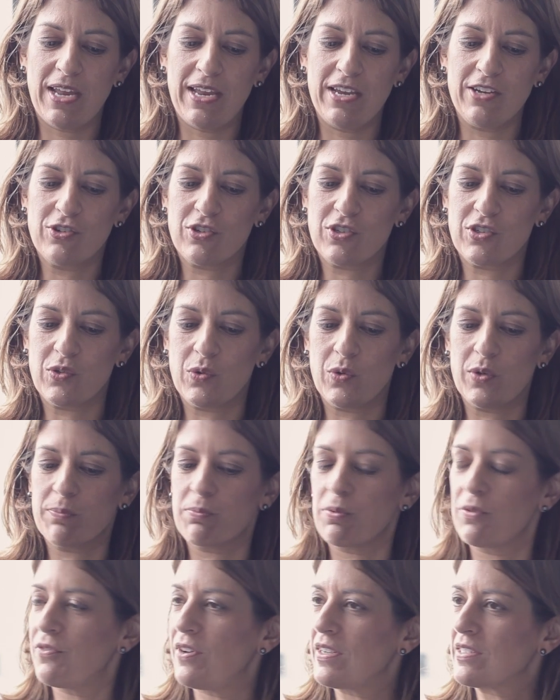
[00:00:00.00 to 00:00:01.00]
H.
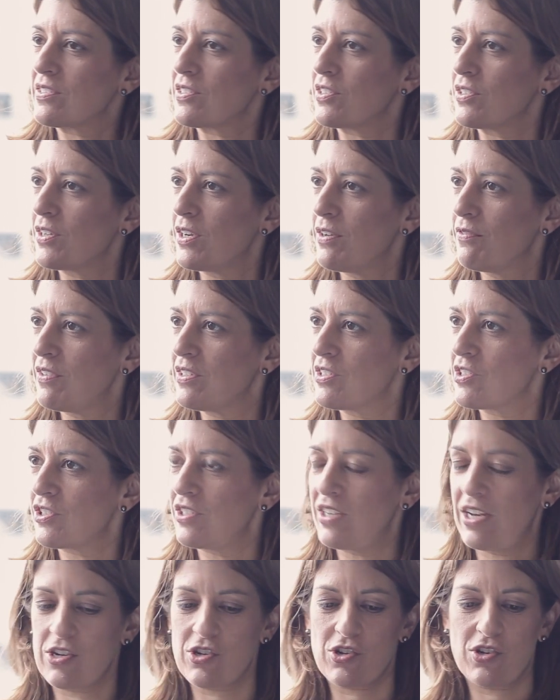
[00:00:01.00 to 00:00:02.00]
Stuart Professor of
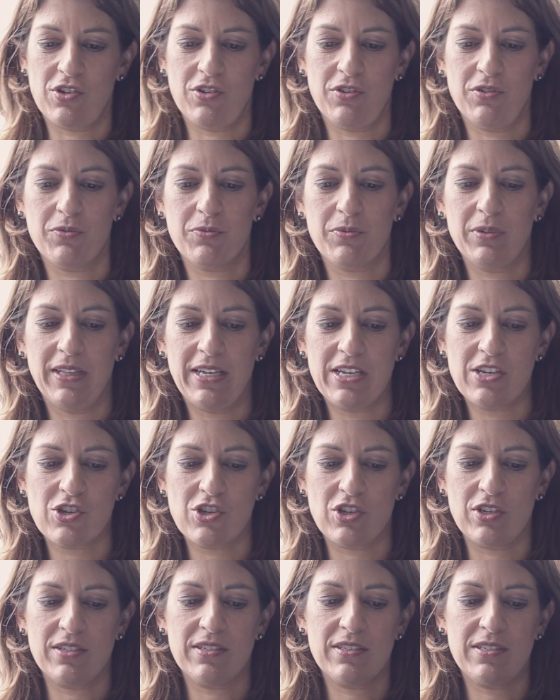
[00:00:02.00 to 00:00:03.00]
International
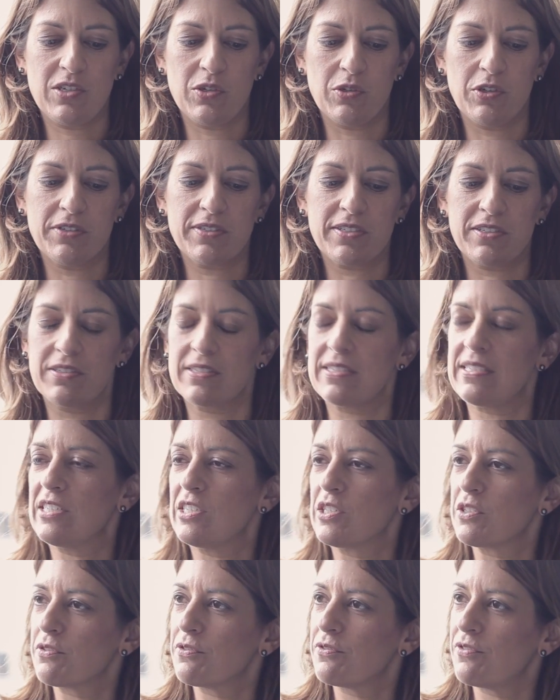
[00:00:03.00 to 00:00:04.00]
Relations. You're also a
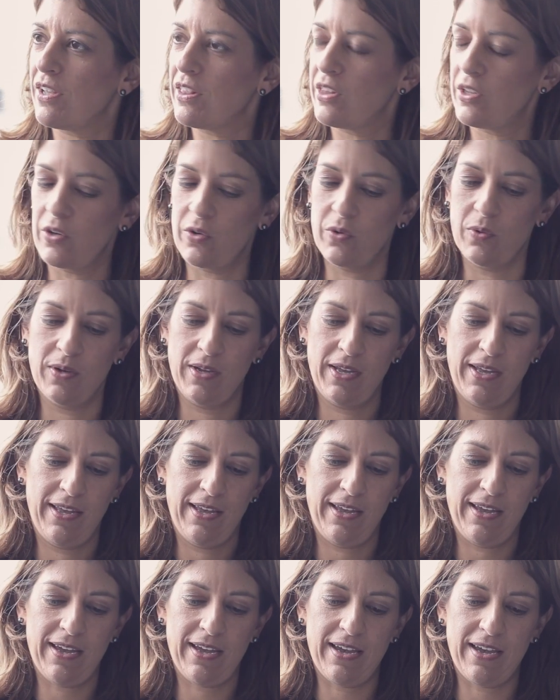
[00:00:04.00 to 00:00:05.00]
senior fellow
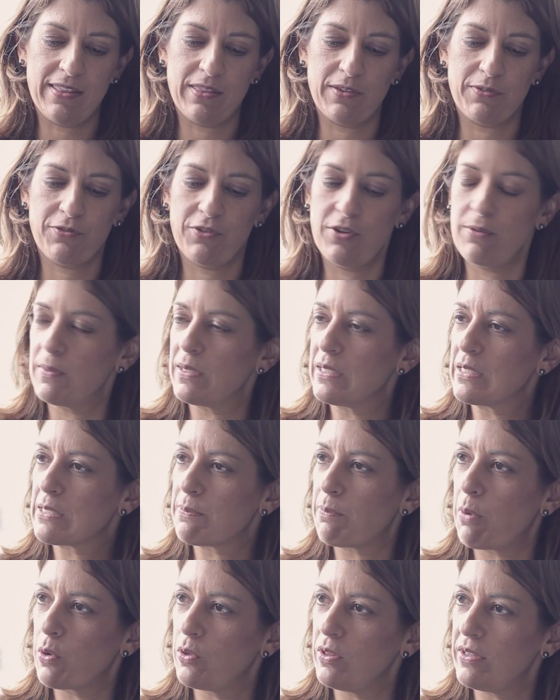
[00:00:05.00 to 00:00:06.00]
at the Freeman
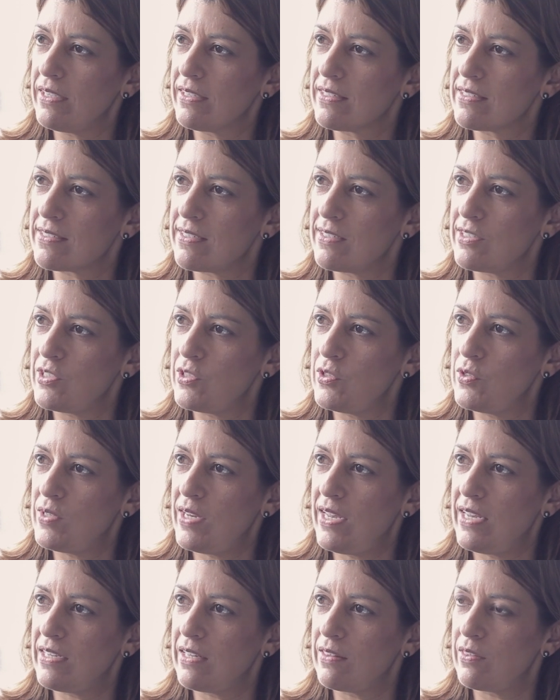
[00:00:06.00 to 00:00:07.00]
Spogli Institute
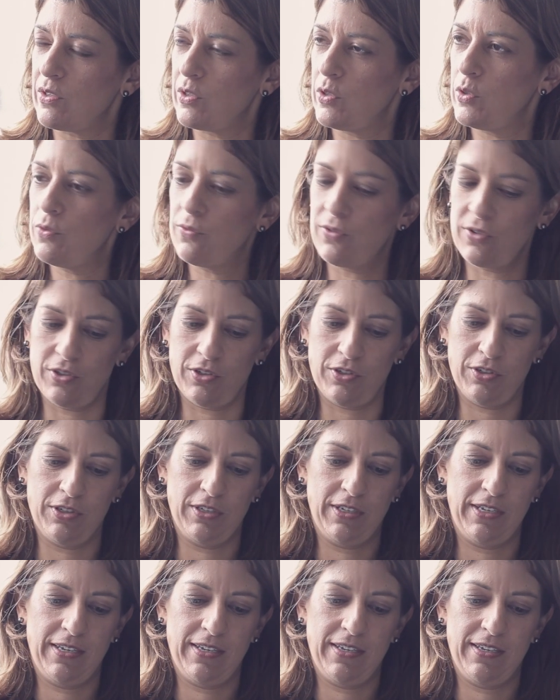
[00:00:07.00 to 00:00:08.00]
and at the
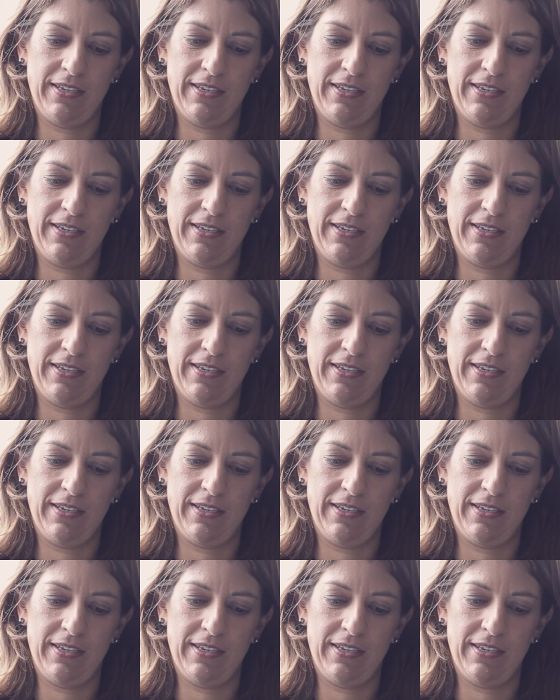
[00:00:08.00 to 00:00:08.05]
Hoover